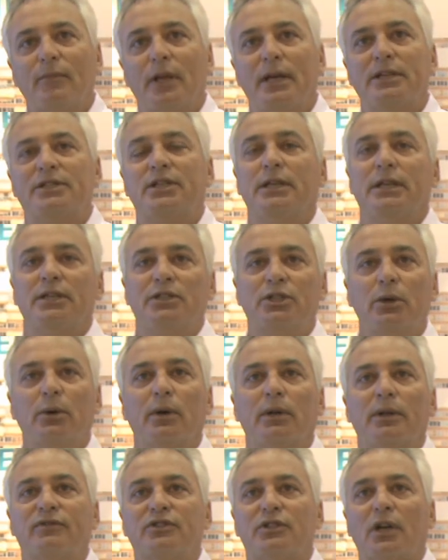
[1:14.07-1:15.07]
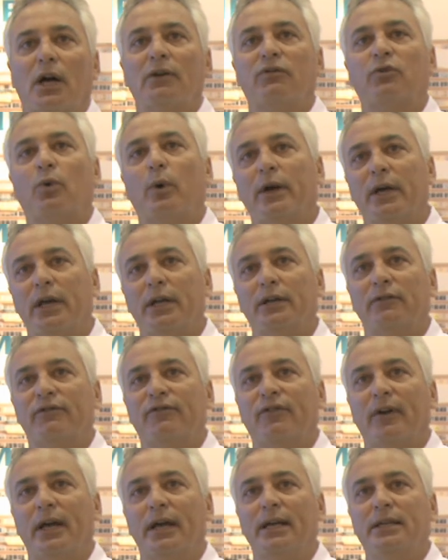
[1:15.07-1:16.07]
It's an intuitive software
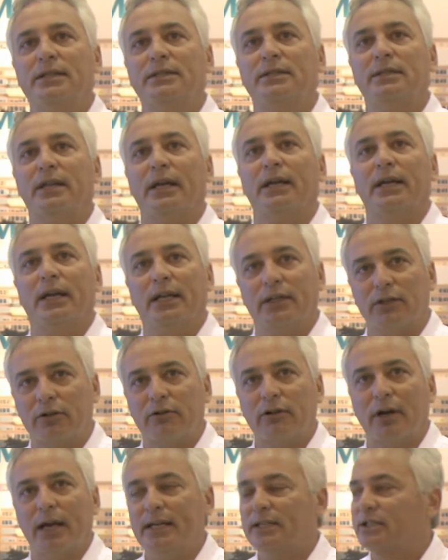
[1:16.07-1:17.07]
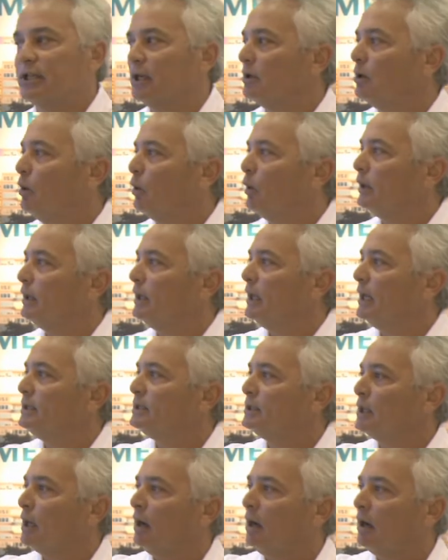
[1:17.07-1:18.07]
interface that integrates and
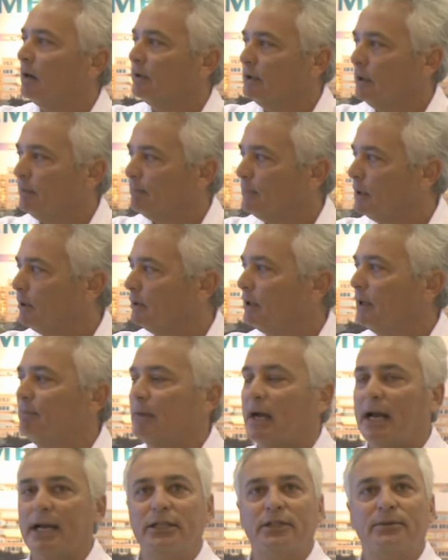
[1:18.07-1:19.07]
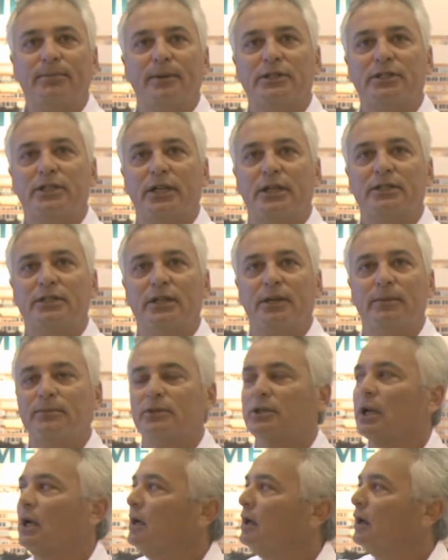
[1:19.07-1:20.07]
coordinates all your building management
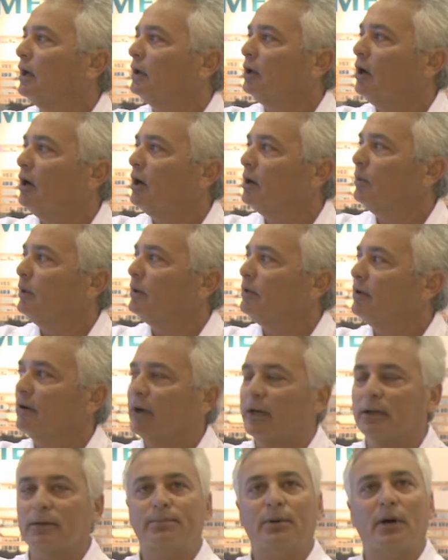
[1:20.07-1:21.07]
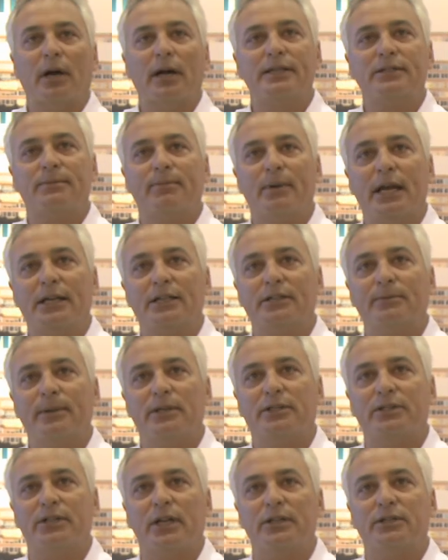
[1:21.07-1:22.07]
systems along with your enterprise
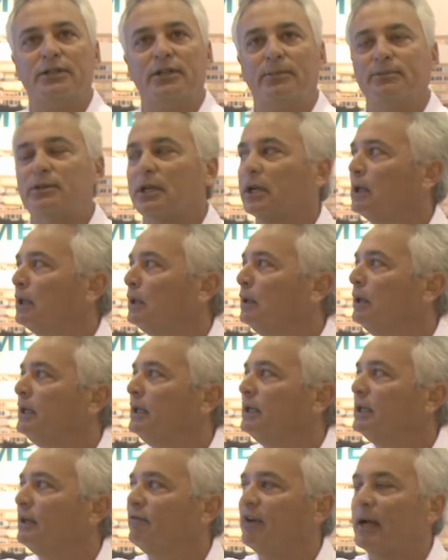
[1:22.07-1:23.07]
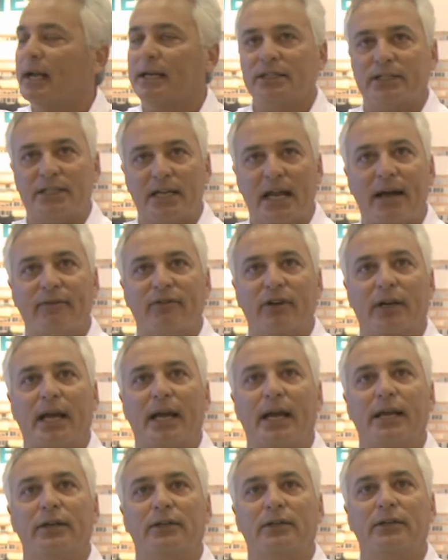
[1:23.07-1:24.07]
management systems, including Advantage
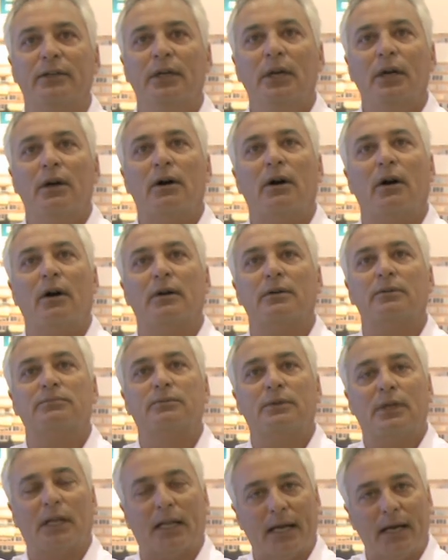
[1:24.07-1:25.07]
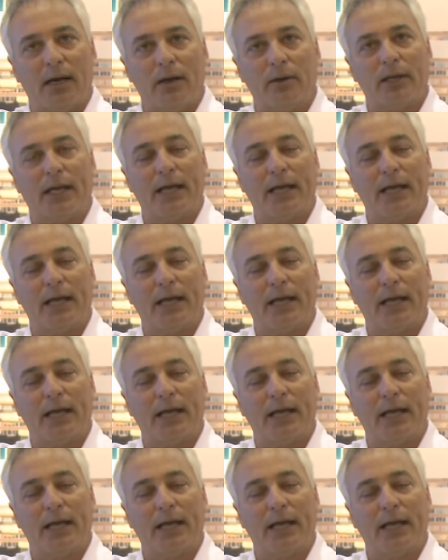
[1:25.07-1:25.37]
Navigator, our cloud